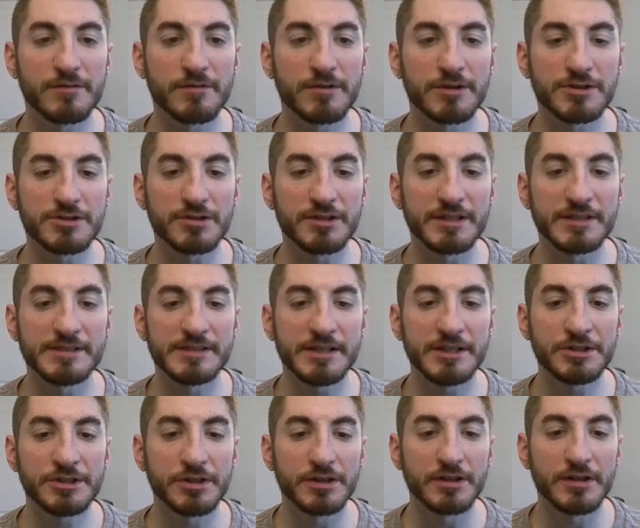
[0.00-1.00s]

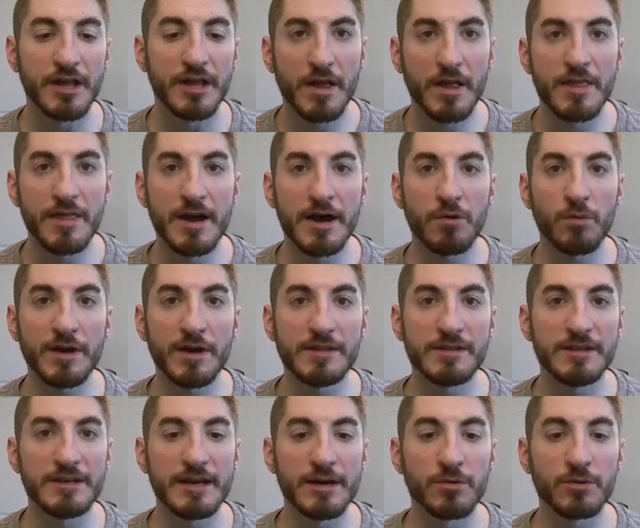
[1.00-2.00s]
virtualization, that way
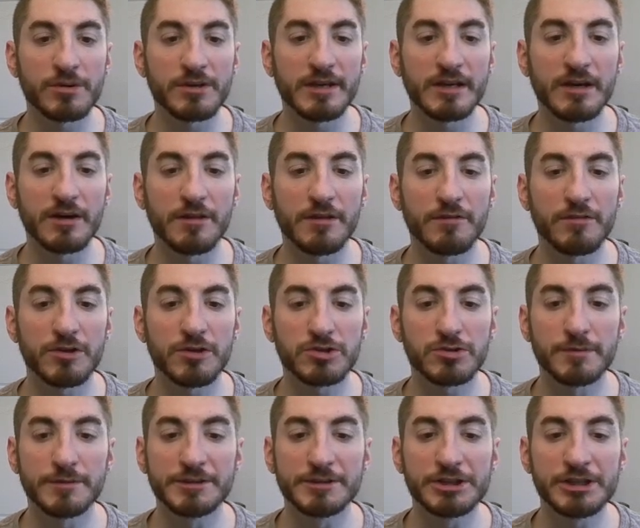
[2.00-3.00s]
the networking on the
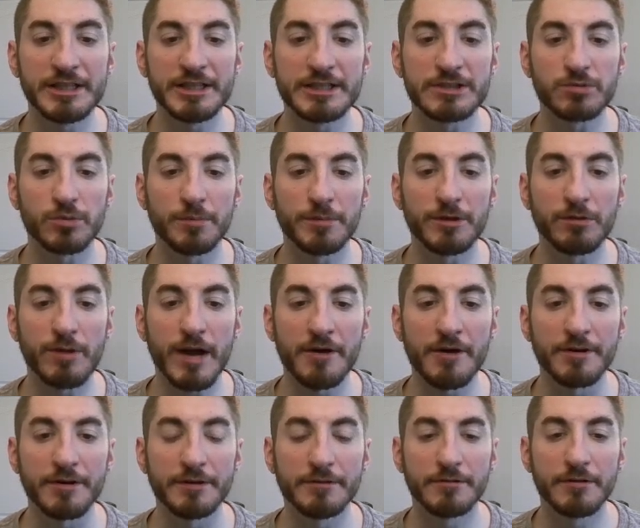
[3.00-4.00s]
virtual machines will be
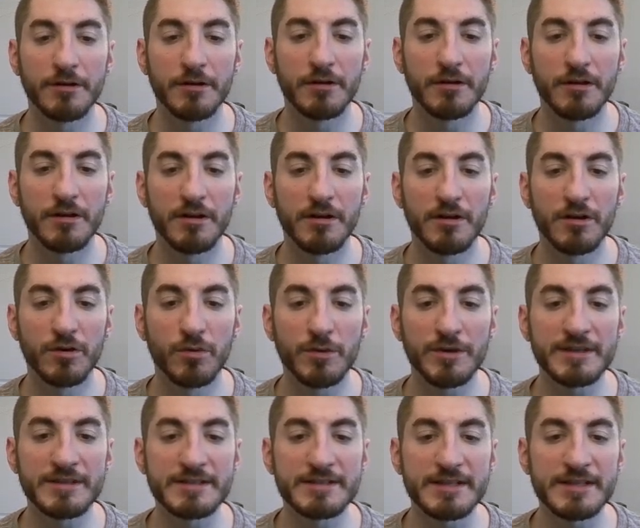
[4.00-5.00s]
routed.
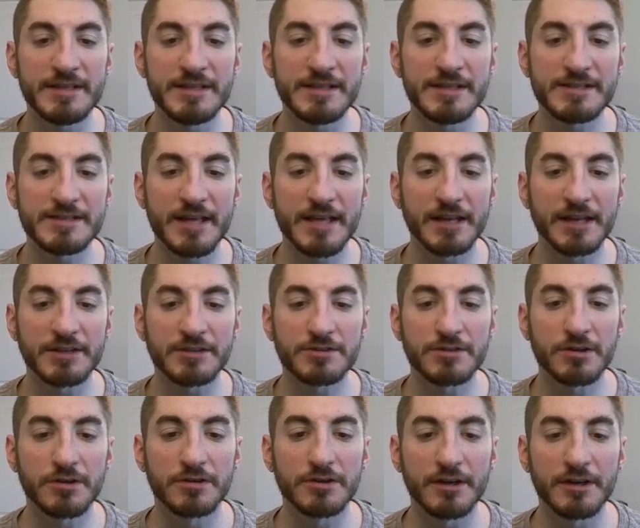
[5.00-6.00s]
We can see these settings
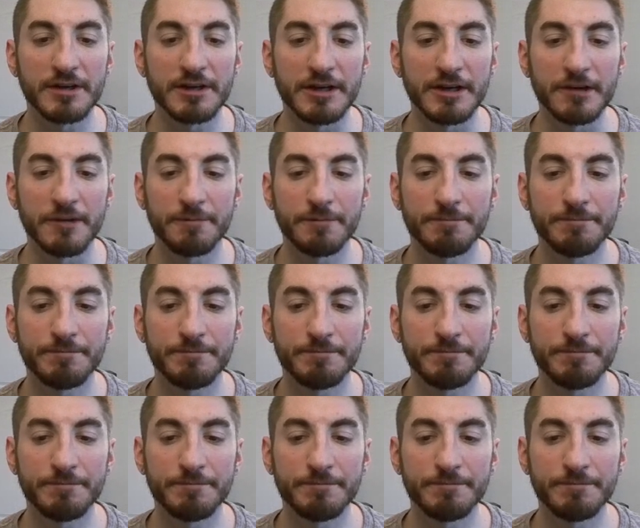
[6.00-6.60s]
turned on here.